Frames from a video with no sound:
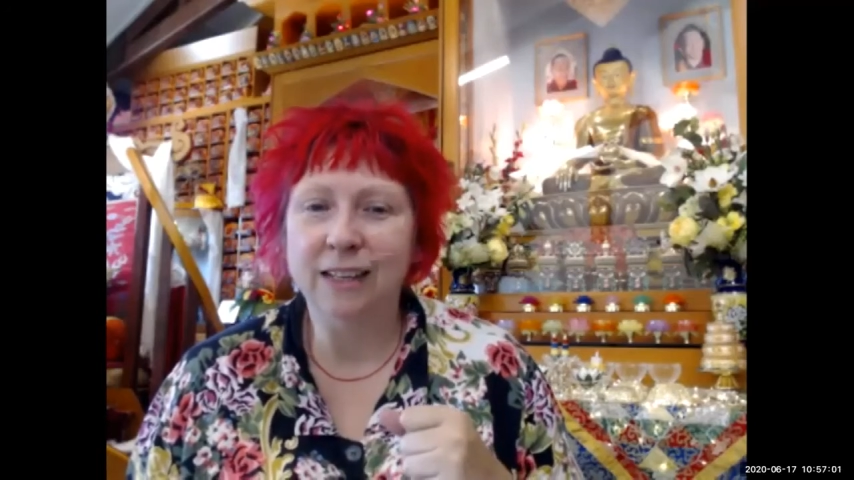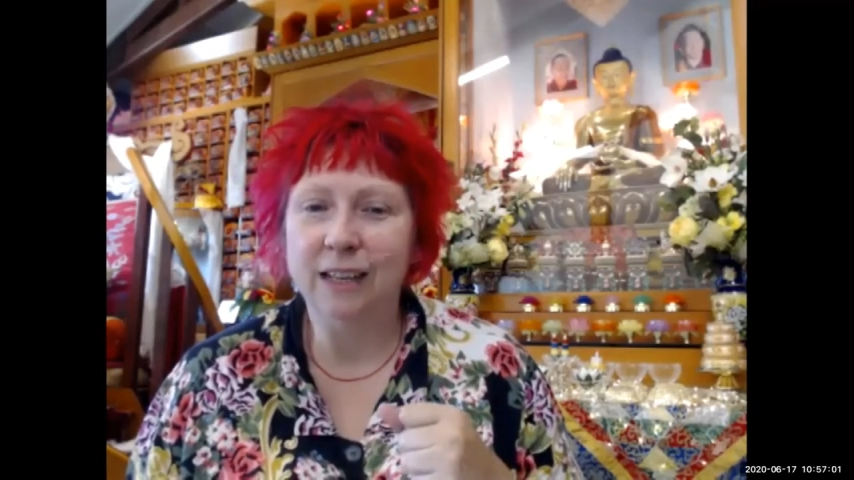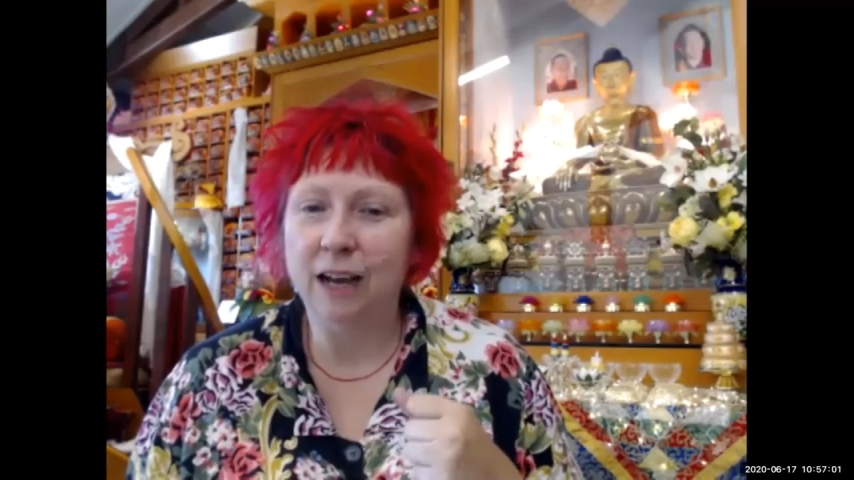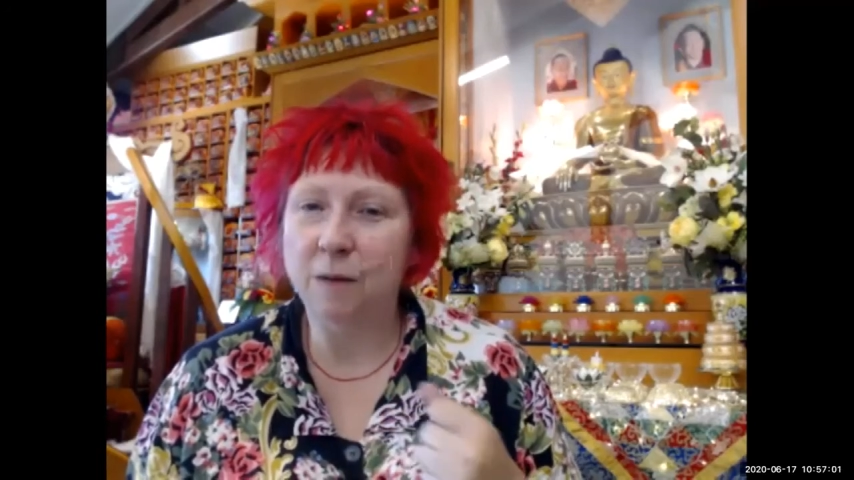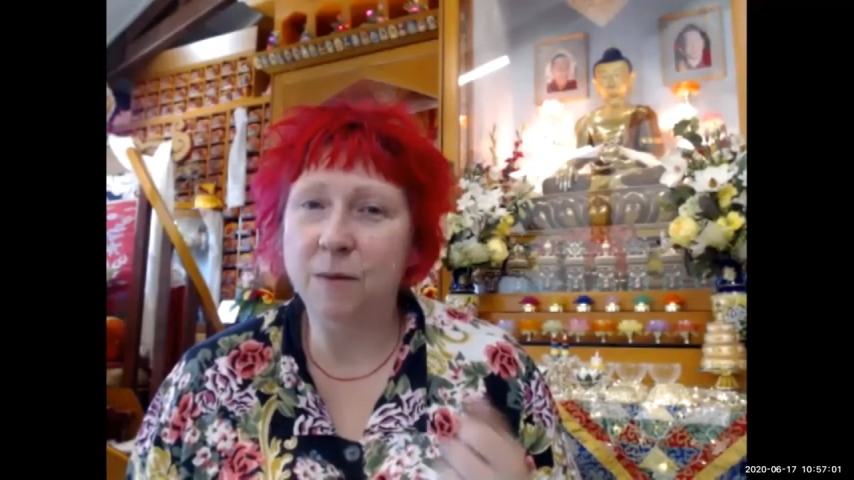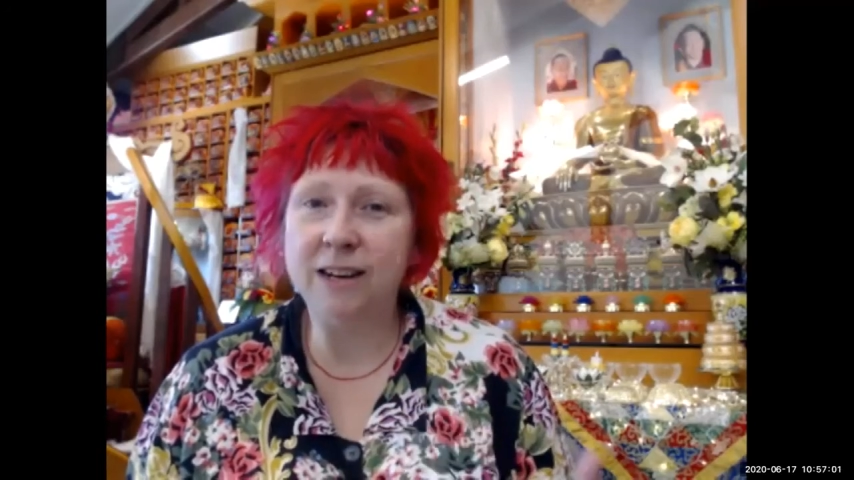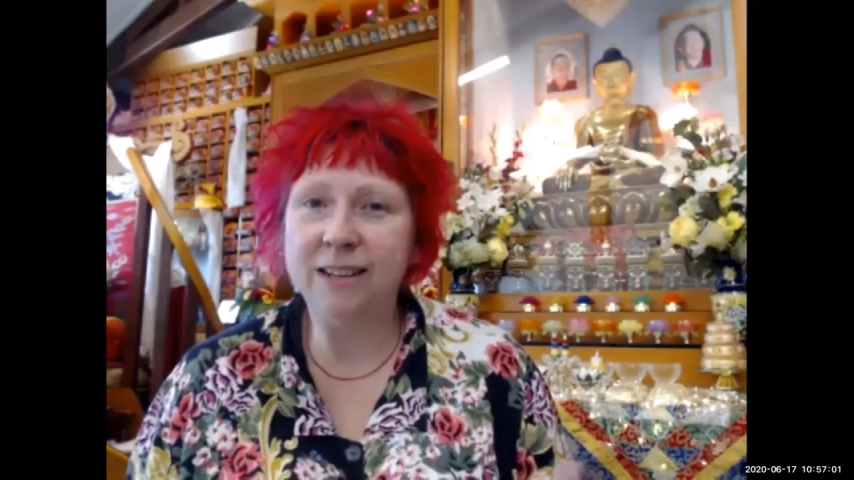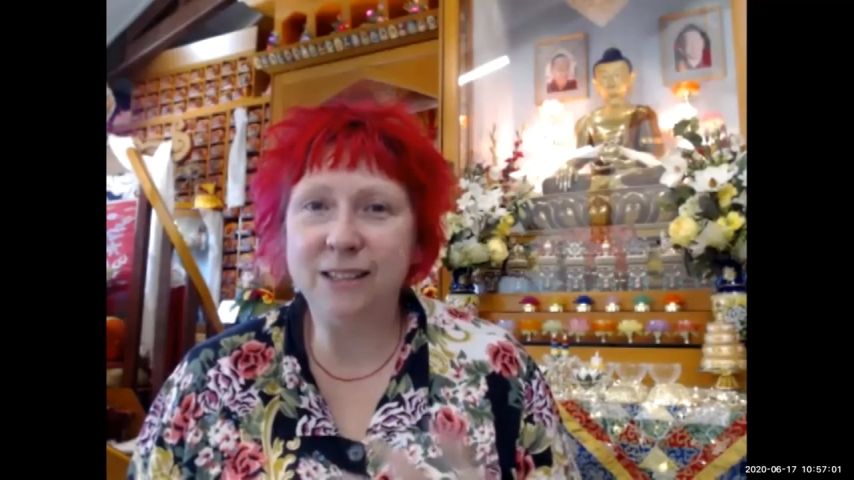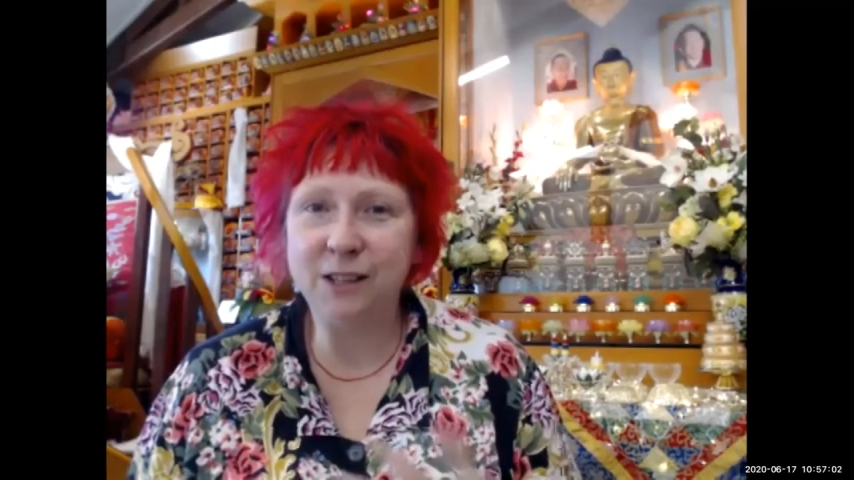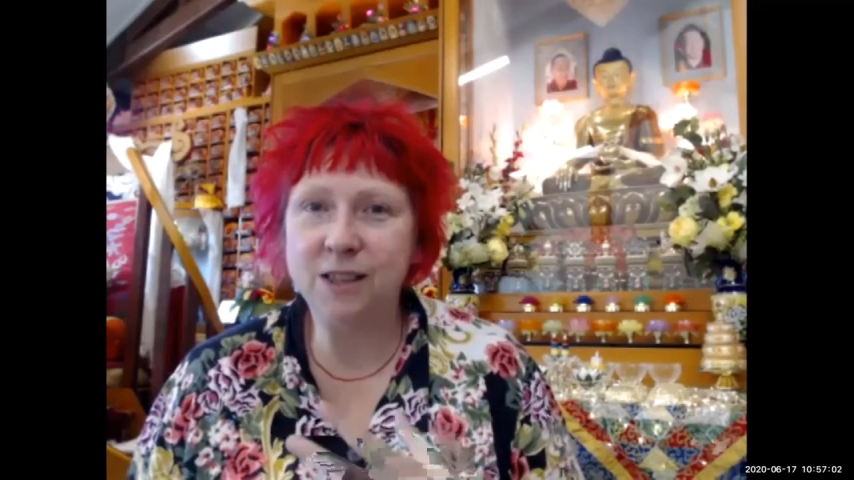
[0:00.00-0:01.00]
I
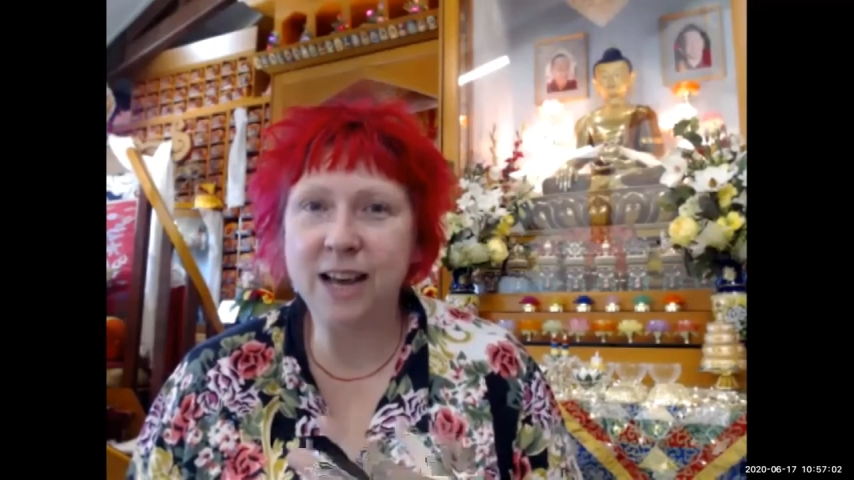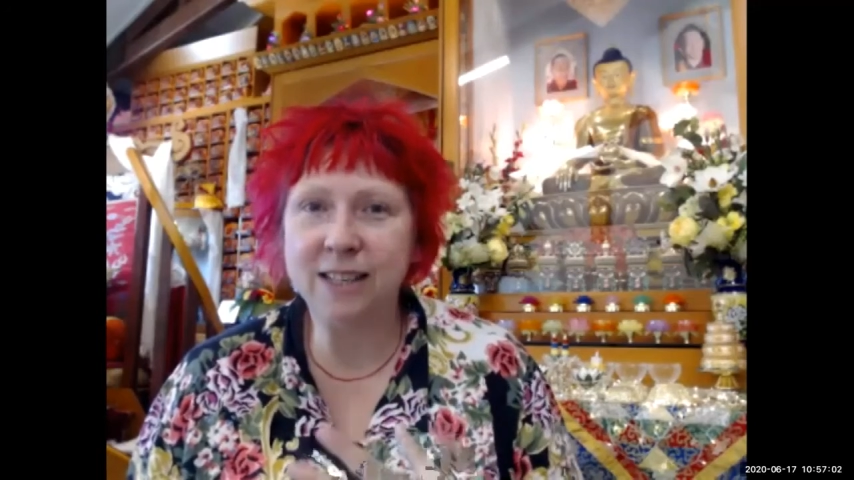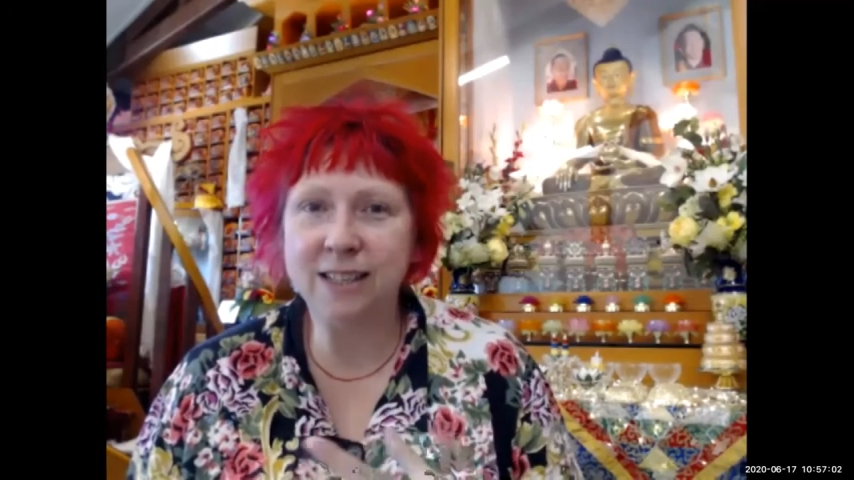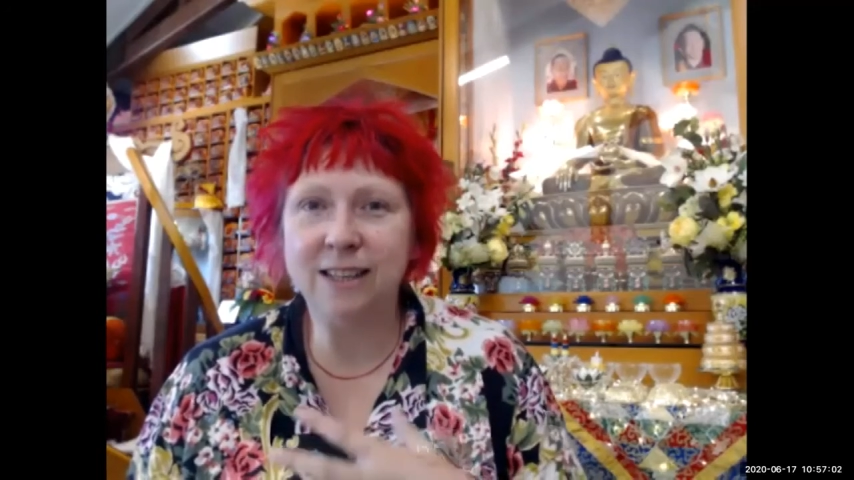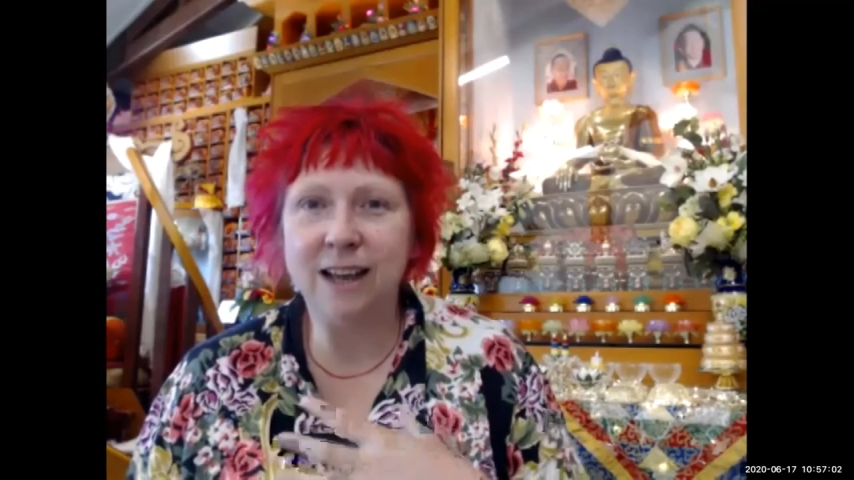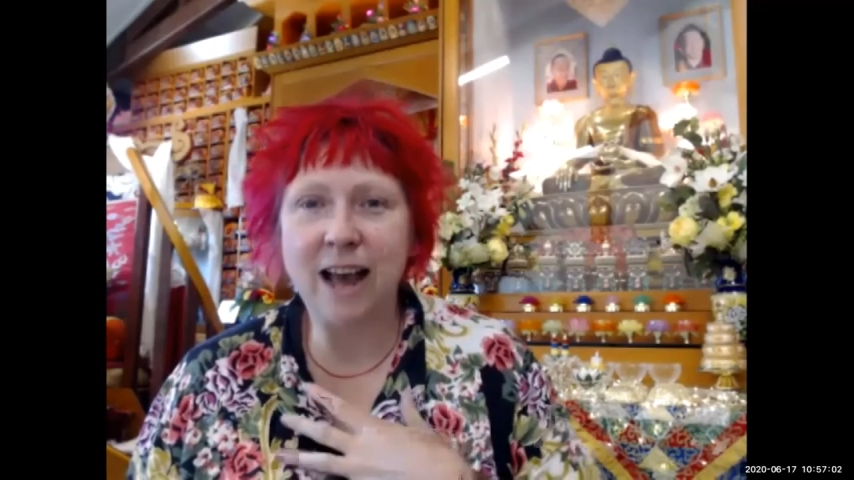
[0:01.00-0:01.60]
mean, so that's